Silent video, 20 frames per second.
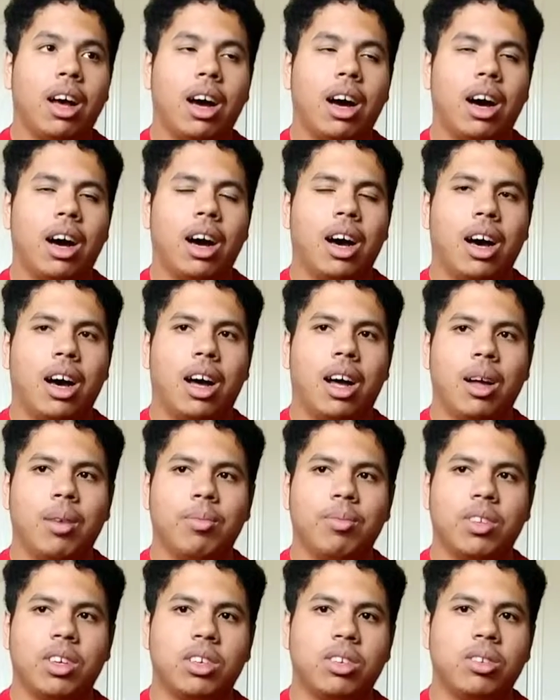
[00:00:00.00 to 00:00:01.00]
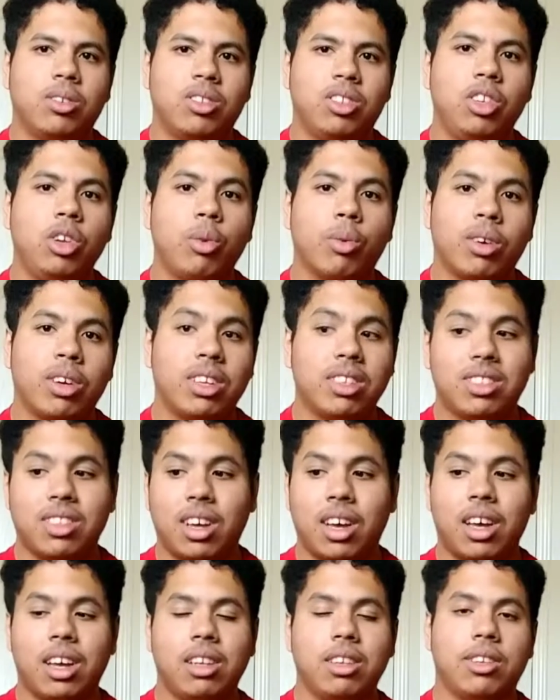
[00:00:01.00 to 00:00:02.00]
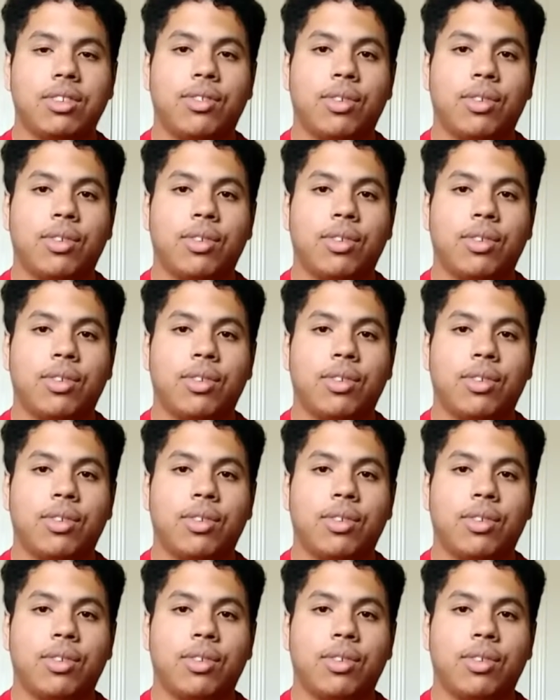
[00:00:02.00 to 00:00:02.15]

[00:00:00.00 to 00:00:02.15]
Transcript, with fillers: Um, there's newer designs